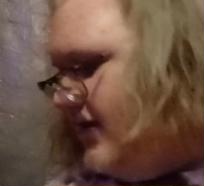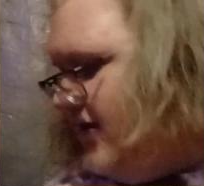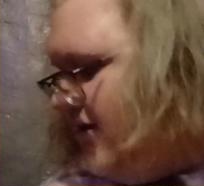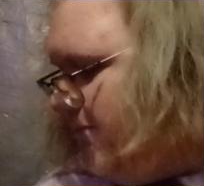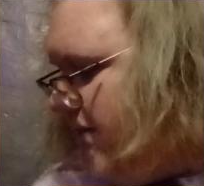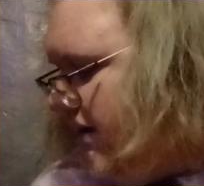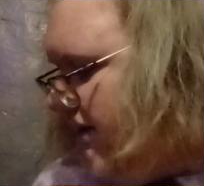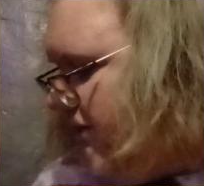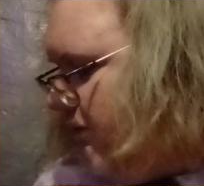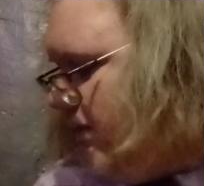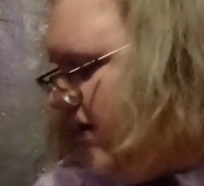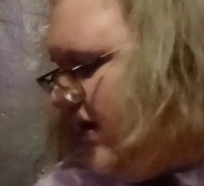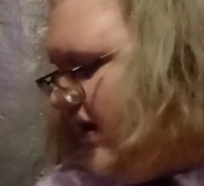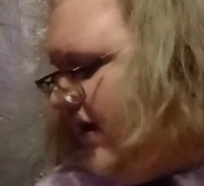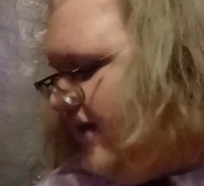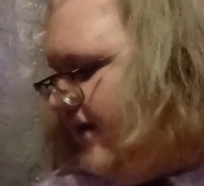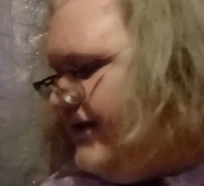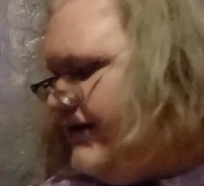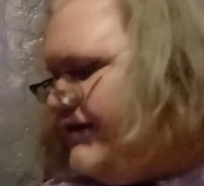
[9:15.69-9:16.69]
By the
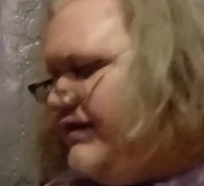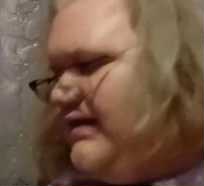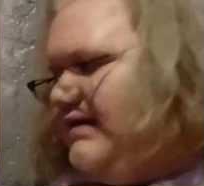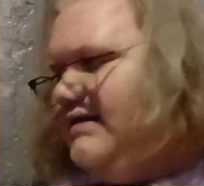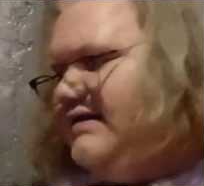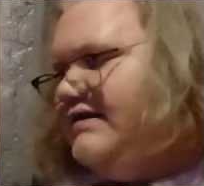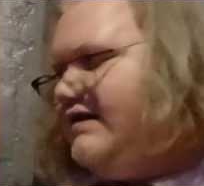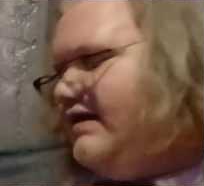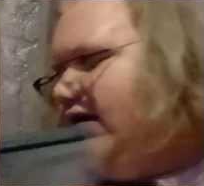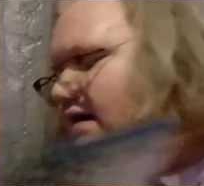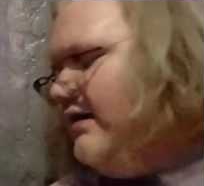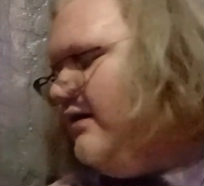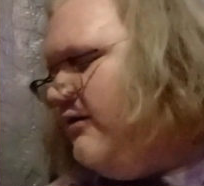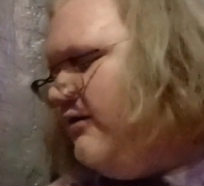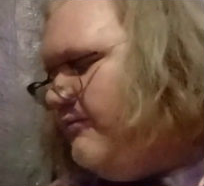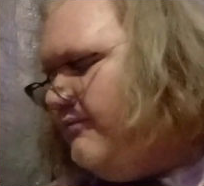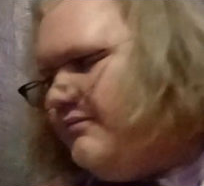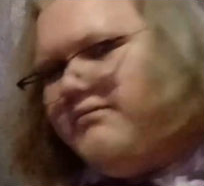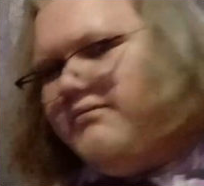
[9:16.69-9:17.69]
way, this is
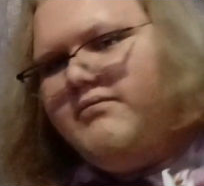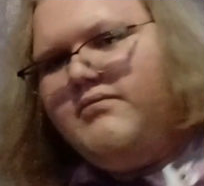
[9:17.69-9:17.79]
some